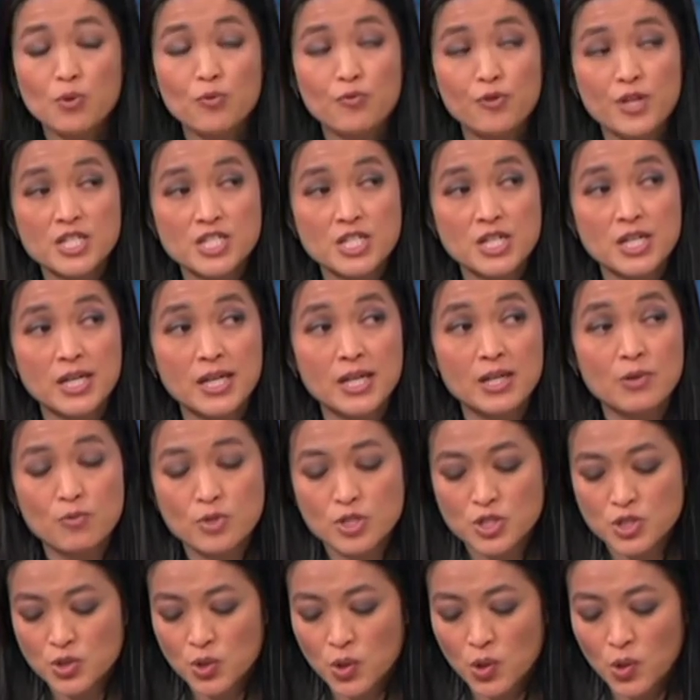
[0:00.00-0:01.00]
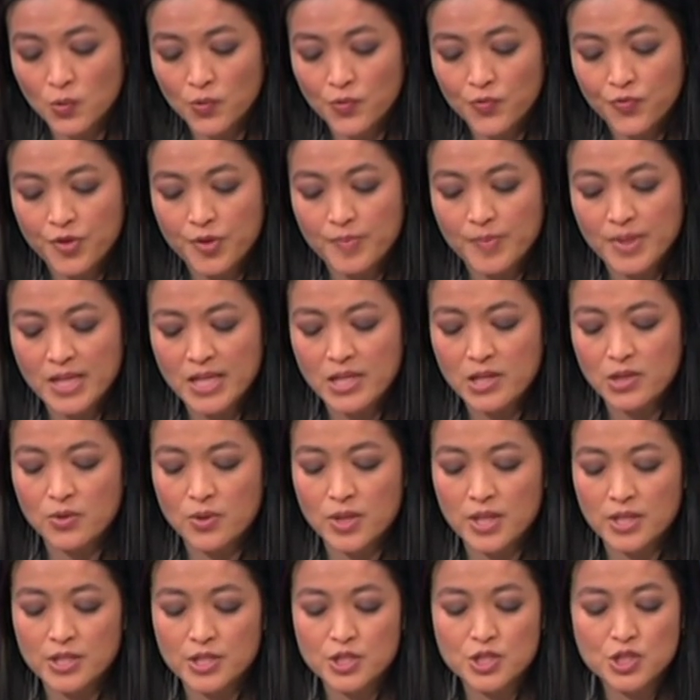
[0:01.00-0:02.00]
vision can result from
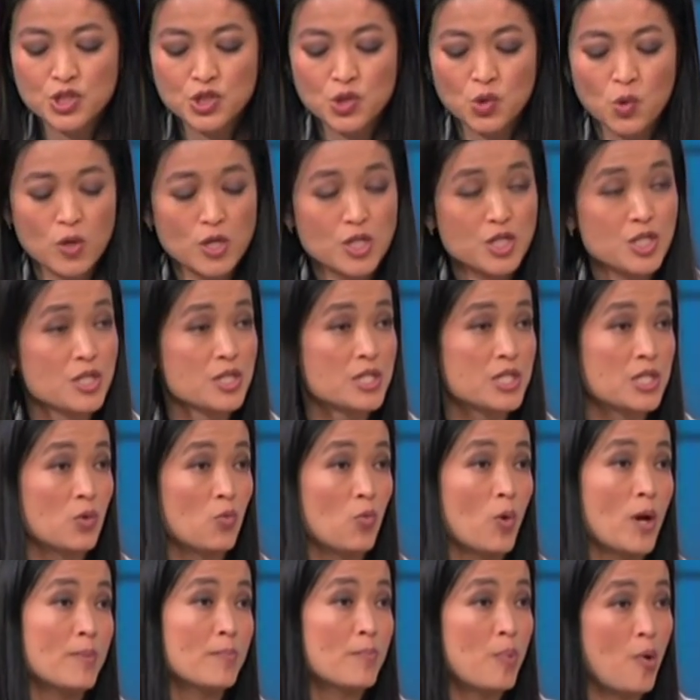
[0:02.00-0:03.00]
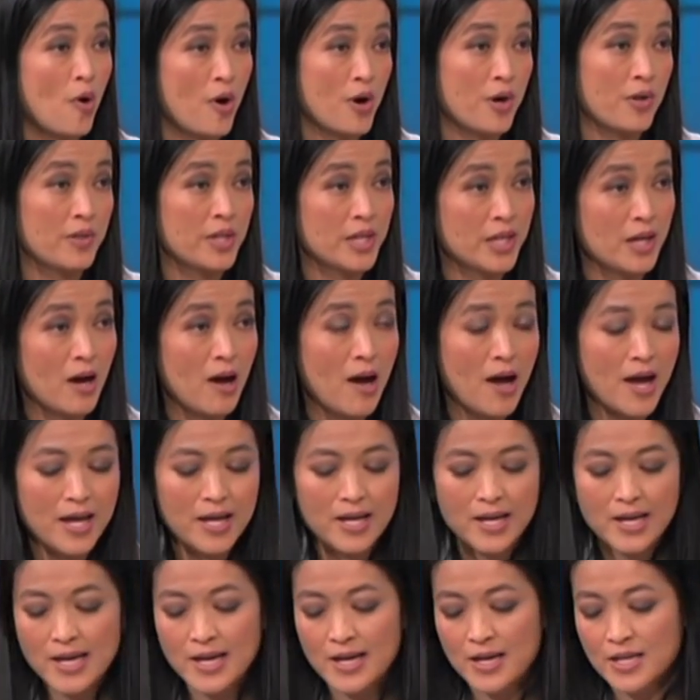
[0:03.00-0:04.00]
either a distortion to one part of the
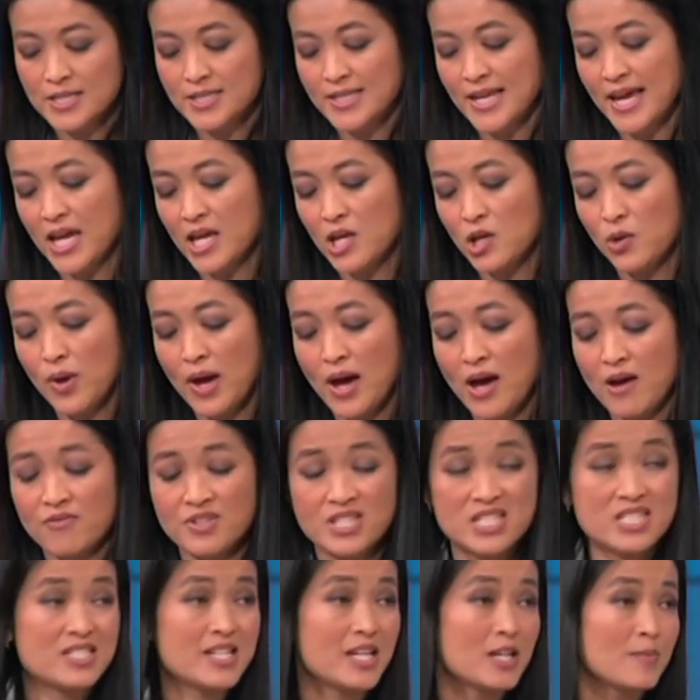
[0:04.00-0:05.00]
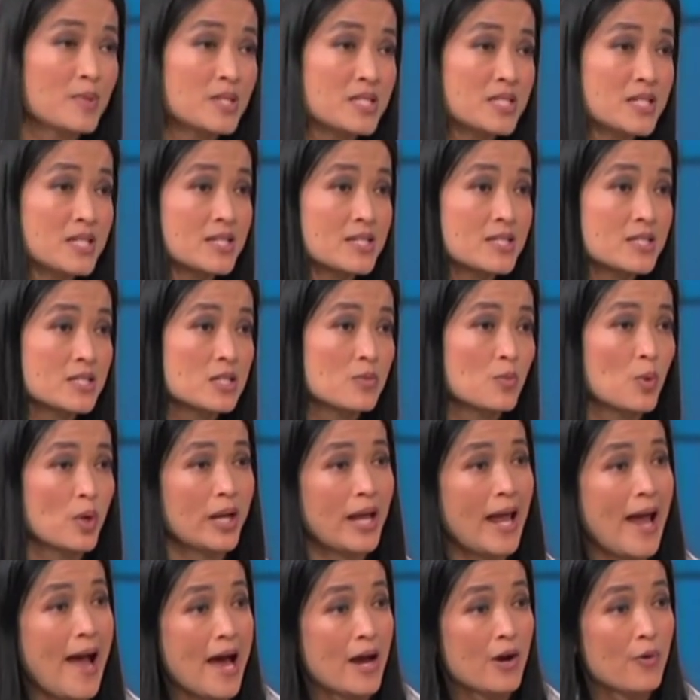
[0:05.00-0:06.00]
eye, say you have astigmatism or
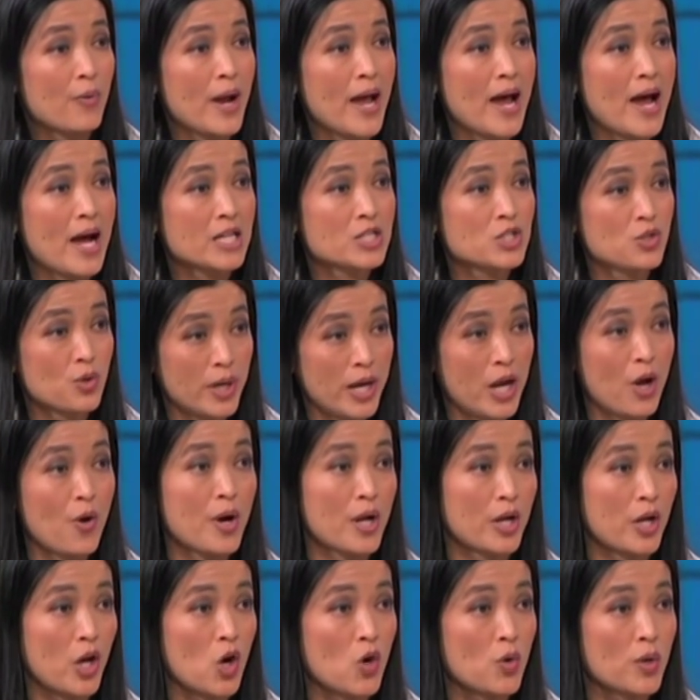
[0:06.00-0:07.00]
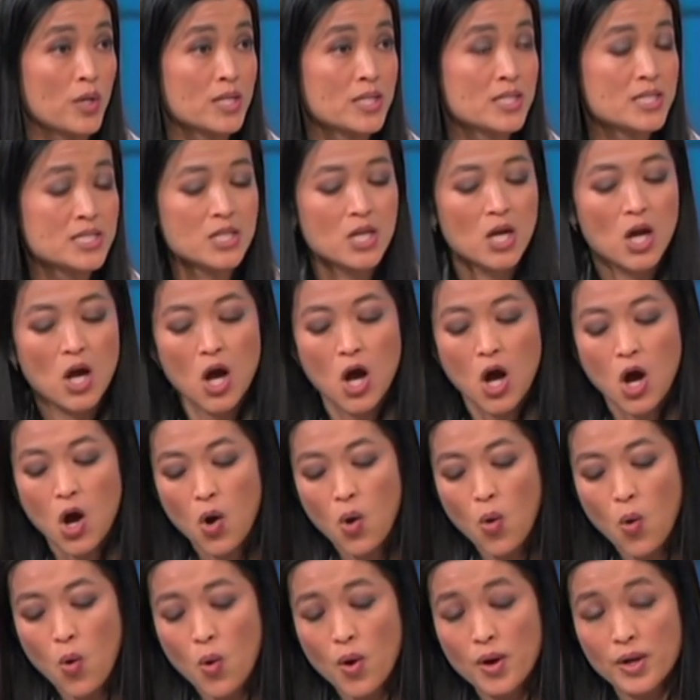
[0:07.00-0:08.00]
cataracts or keratoconus,
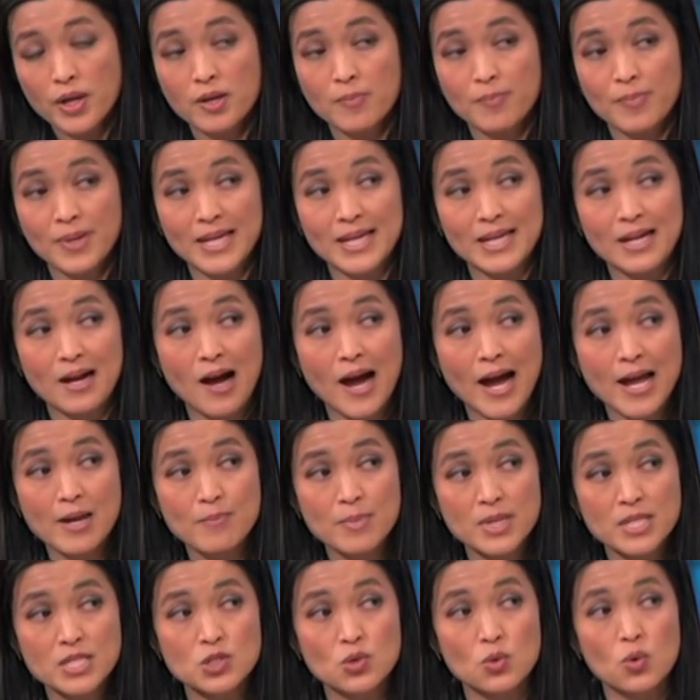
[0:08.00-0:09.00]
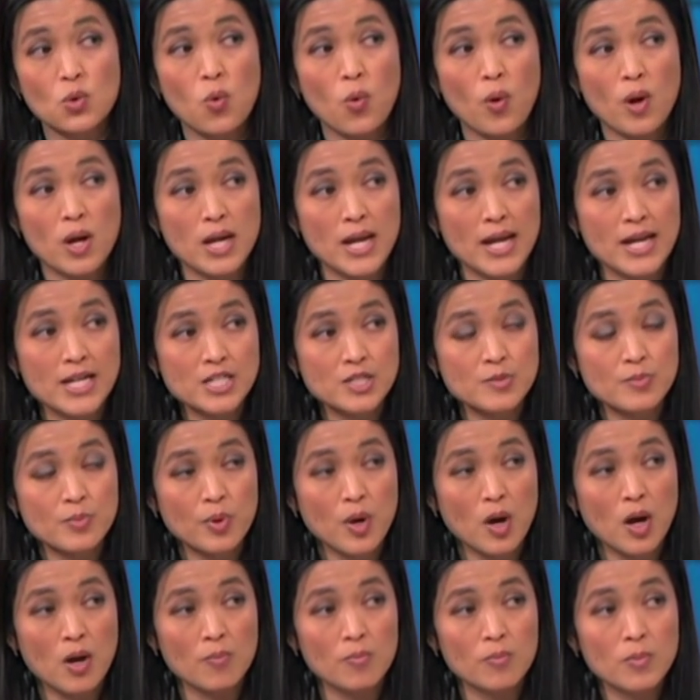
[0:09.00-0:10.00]
or it could be an eye muscle coordination
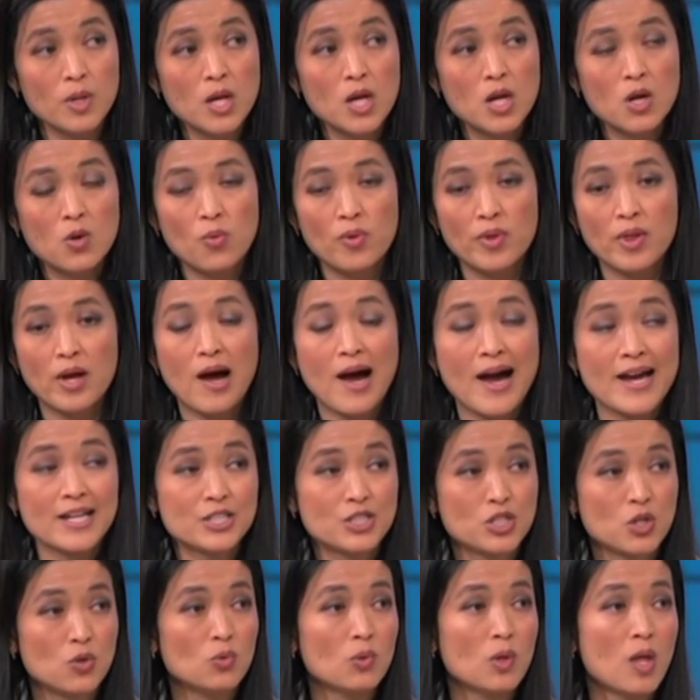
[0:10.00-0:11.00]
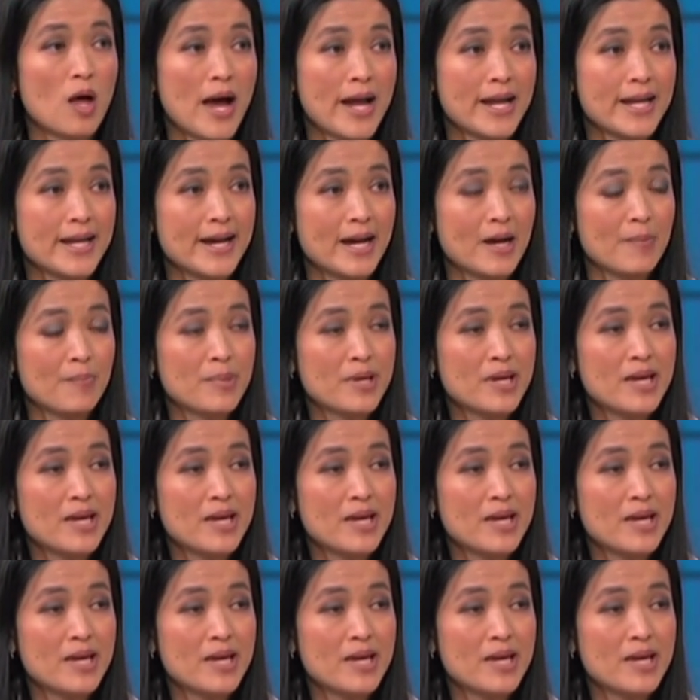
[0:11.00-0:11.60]
problem where the eyes don't line up.